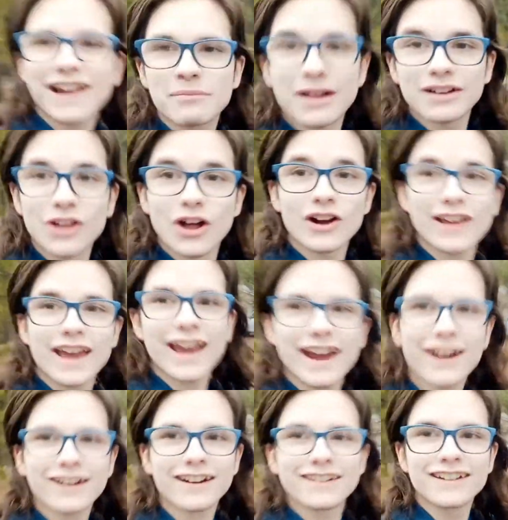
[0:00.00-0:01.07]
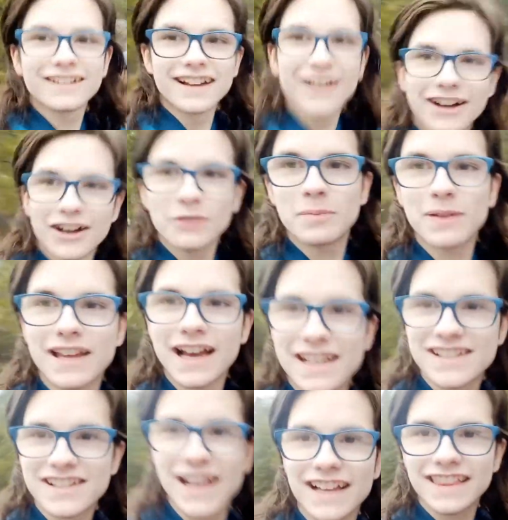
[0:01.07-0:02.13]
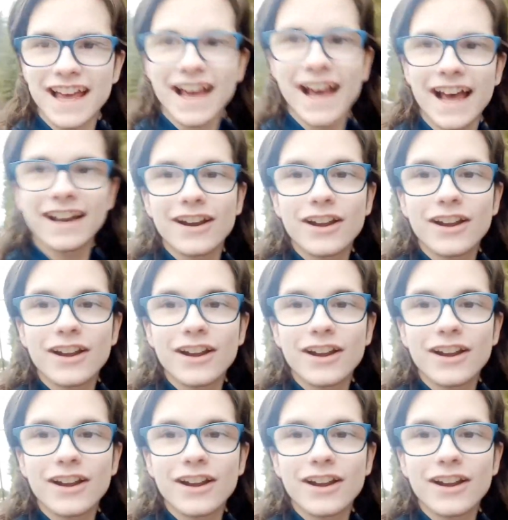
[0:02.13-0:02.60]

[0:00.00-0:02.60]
my long hair. I hope you guys like that.